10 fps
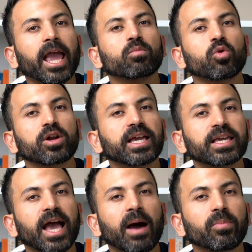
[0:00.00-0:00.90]
a
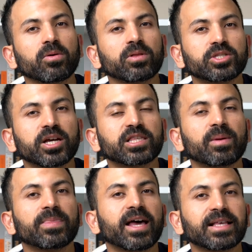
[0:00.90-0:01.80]
working capital
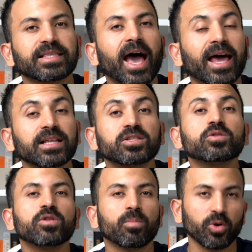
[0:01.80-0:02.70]
adjustment that is added
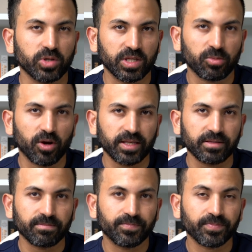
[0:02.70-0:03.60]
to the purchase
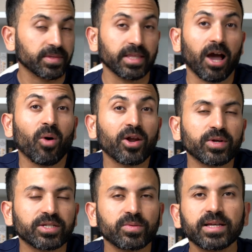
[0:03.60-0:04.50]
price. Now, why do
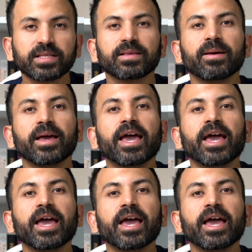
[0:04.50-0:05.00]
we do this?